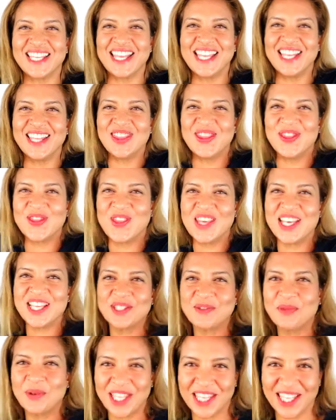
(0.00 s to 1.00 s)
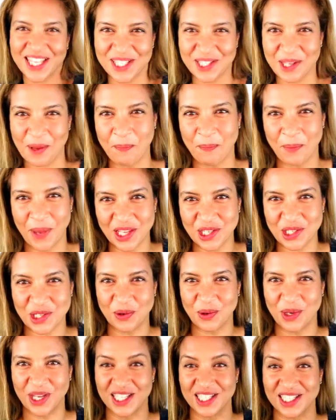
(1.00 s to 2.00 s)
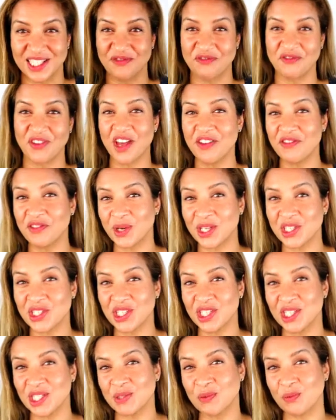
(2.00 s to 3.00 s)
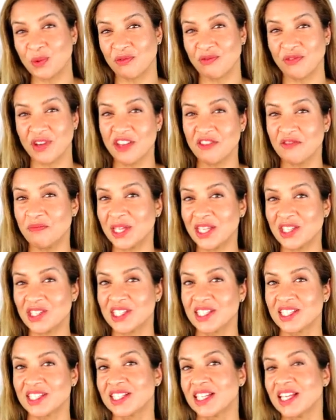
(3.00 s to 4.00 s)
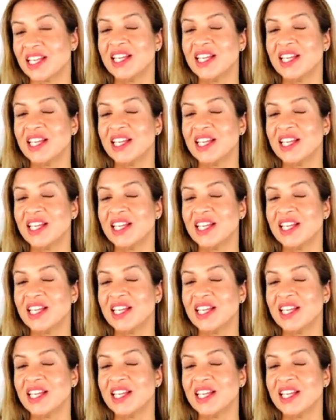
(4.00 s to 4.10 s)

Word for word: In this week, it's a picture quiz. Five questions with five pictures.